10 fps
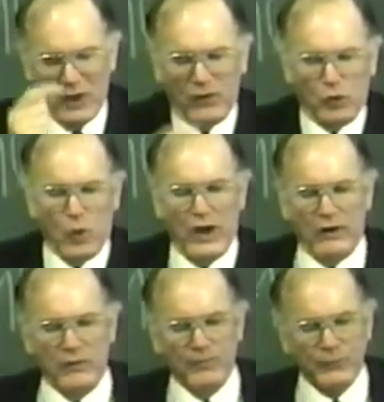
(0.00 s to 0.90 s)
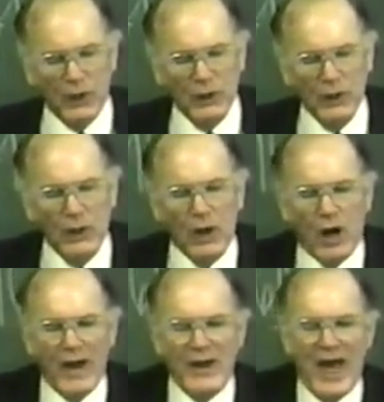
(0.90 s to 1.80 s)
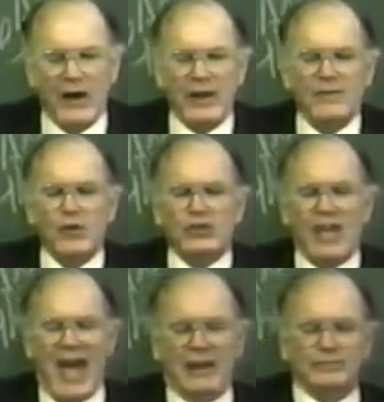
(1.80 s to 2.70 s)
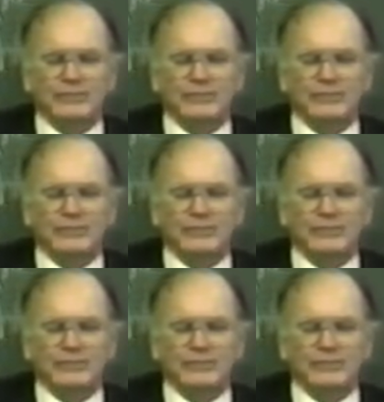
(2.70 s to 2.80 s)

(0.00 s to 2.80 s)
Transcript: Uh, 12. All right, now, in verse 9,